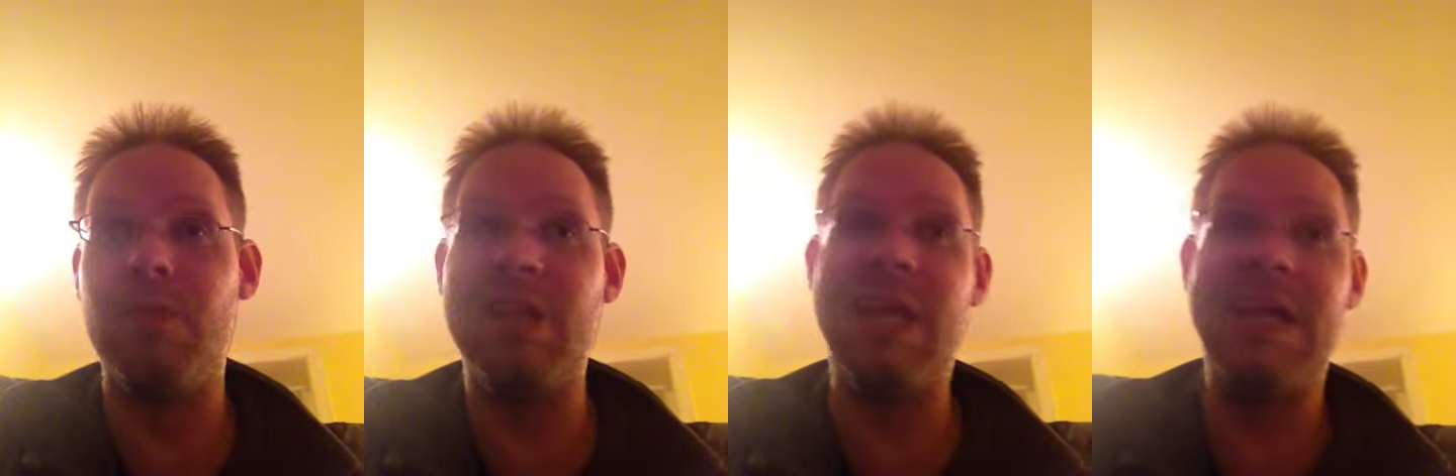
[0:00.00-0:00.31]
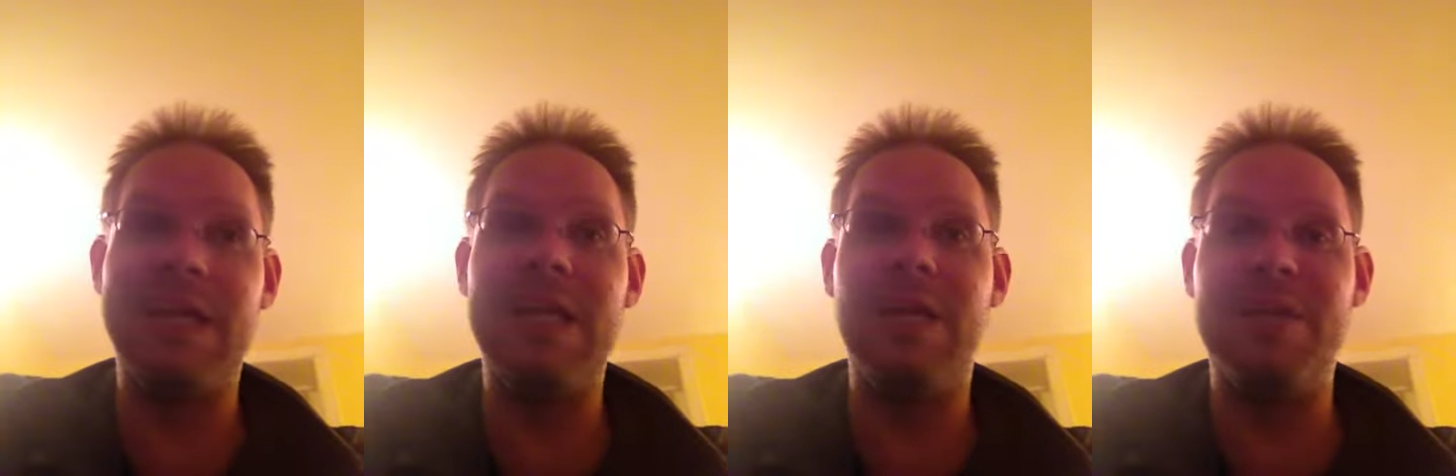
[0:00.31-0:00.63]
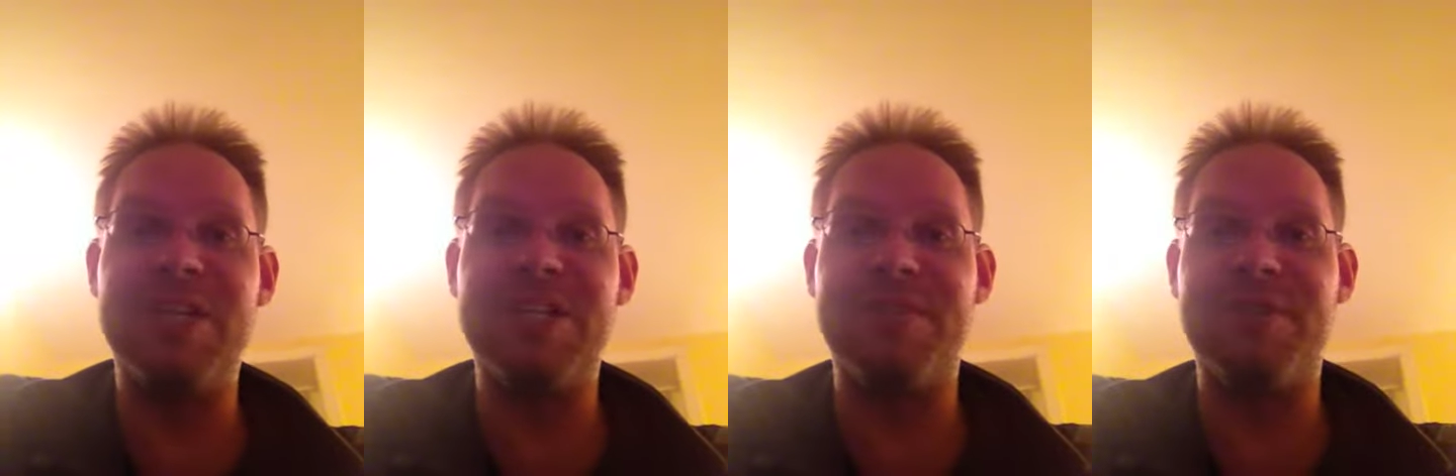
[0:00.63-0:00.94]
likely to
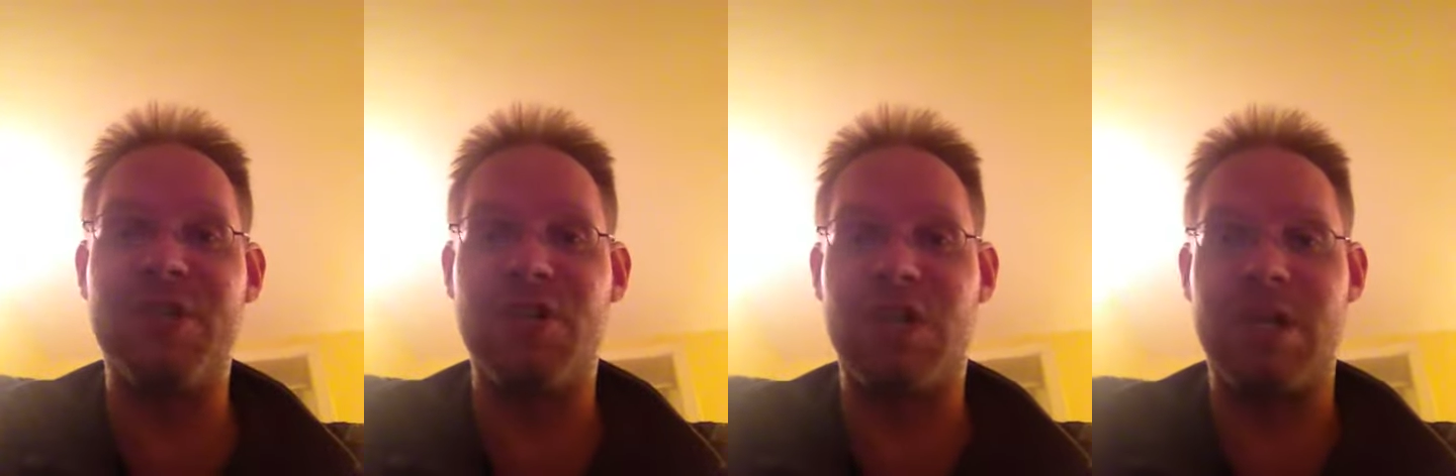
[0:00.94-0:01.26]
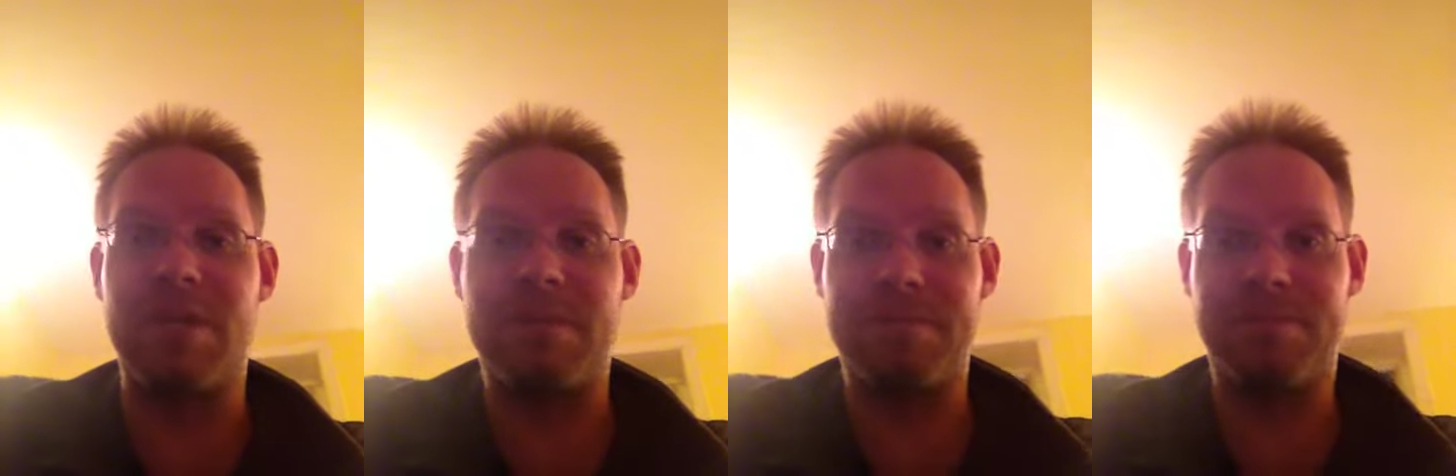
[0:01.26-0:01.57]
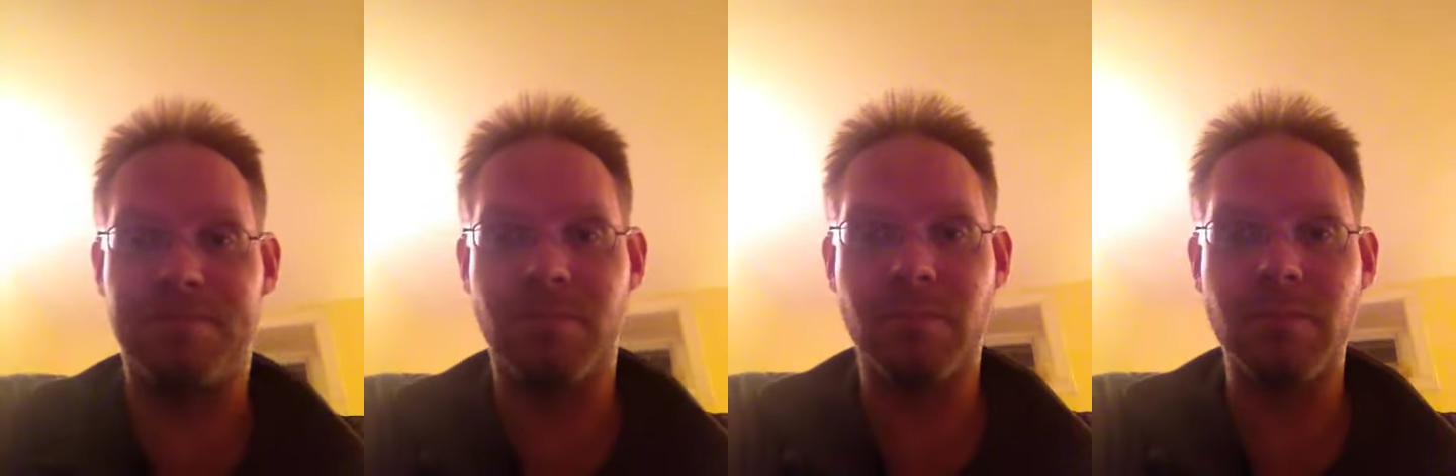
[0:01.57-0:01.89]
be sufficient
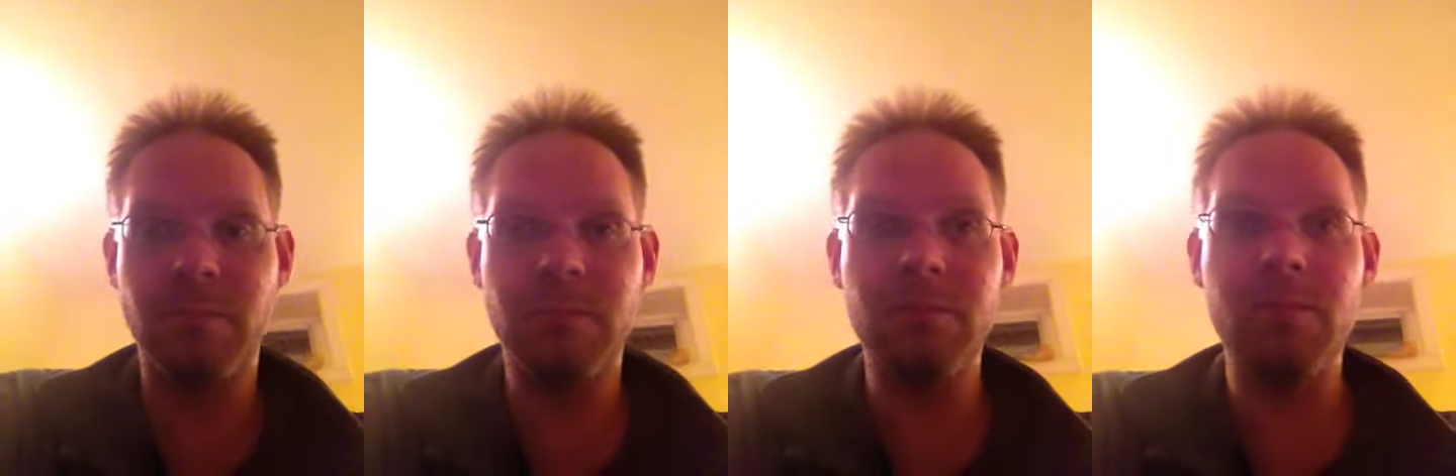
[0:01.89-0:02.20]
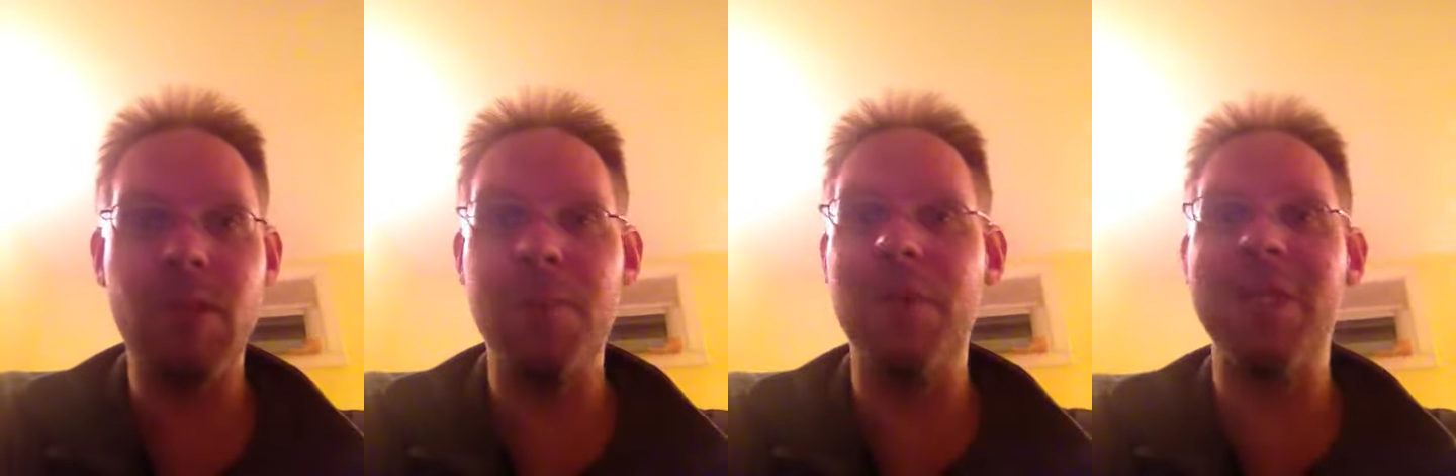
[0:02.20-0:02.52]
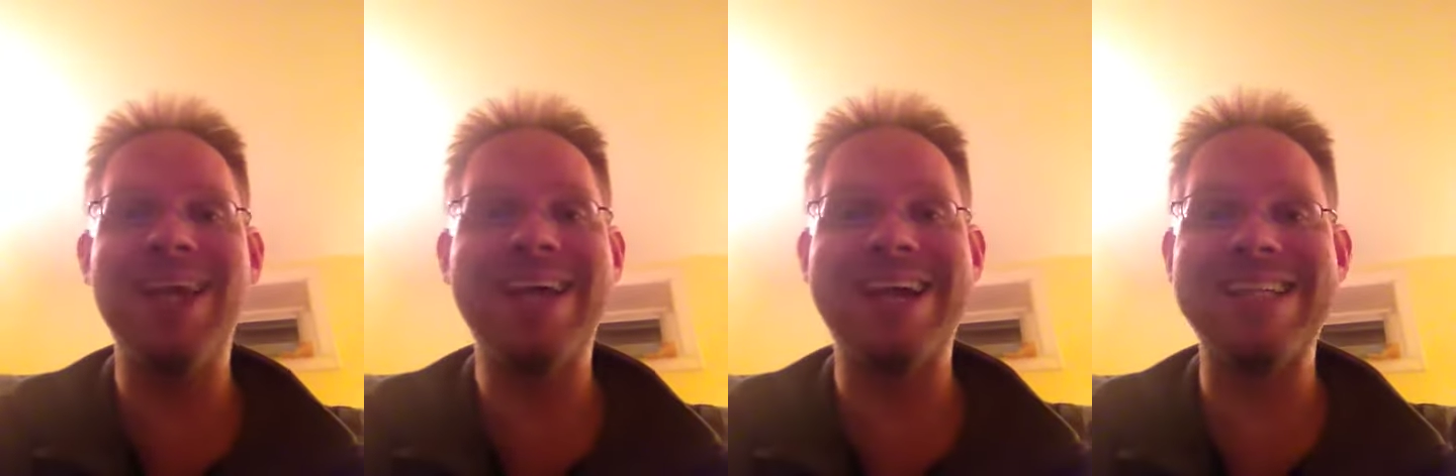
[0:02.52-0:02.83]
but
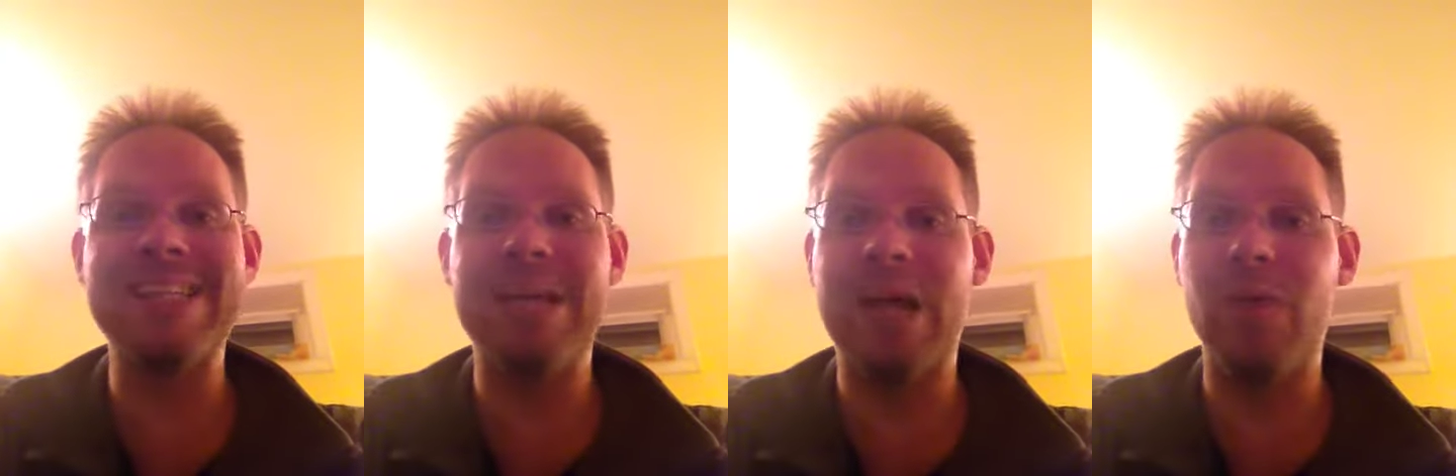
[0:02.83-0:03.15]
like I said,